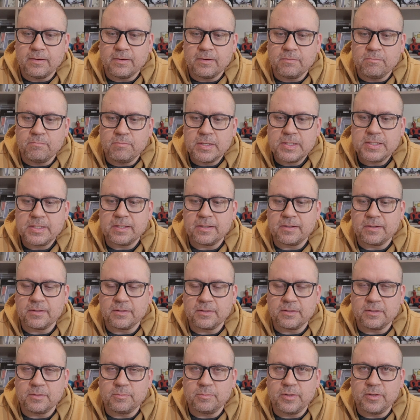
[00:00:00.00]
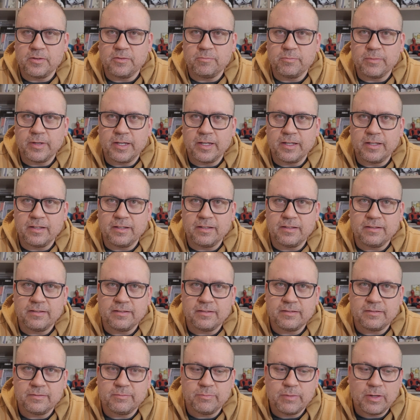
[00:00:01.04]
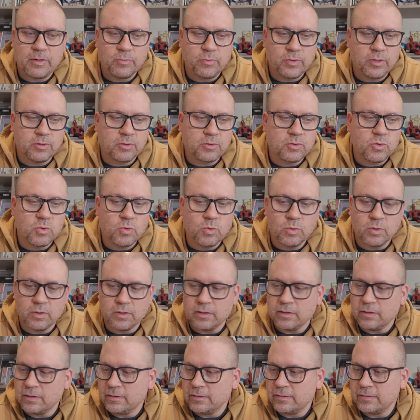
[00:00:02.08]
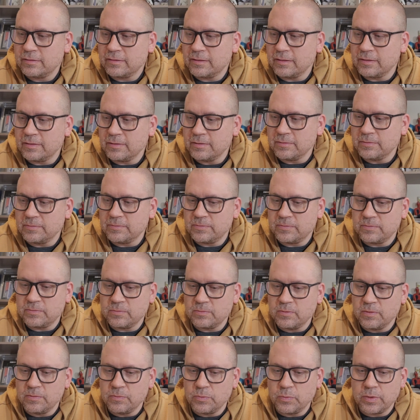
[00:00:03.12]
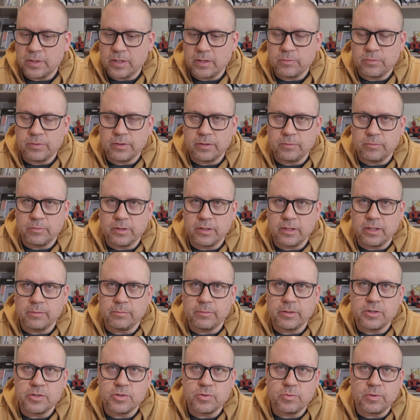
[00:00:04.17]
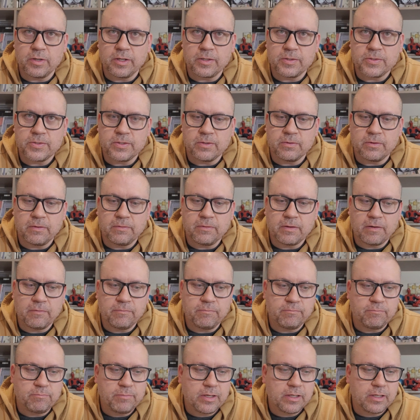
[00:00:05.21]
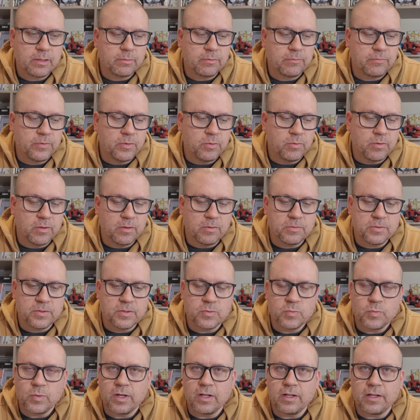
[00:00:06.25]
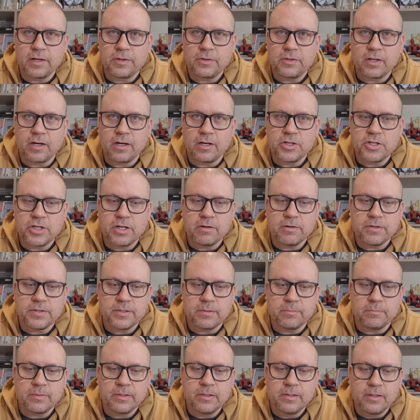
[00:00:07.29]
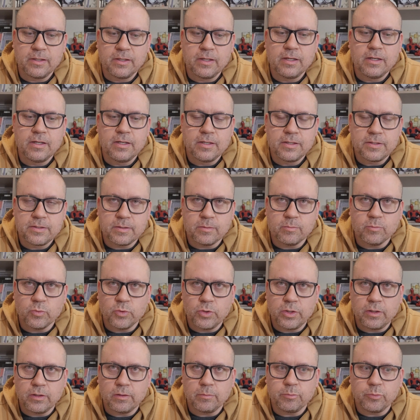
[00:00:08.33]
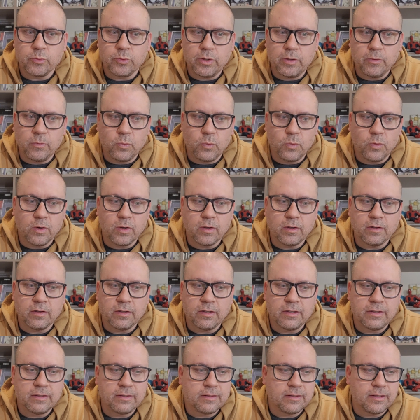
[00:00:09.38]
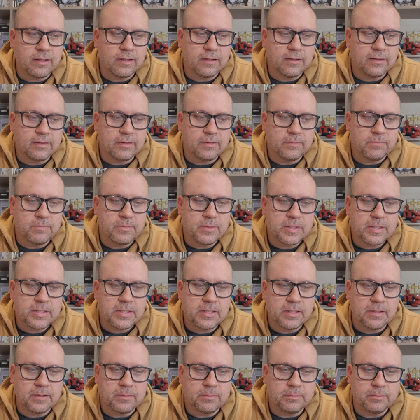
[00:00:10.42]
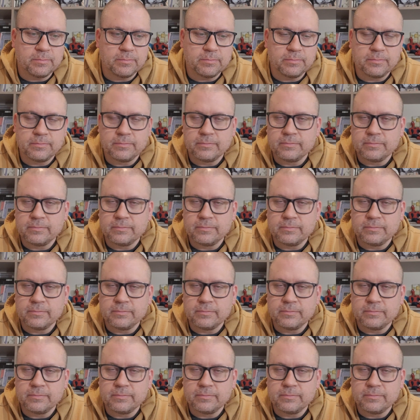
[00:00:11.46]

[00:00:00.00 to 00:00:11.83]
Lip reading: missing a little bit of my real core of what I really am enjoying. So I've picked up a few of those as well. I thought I'd share some real pre-war, some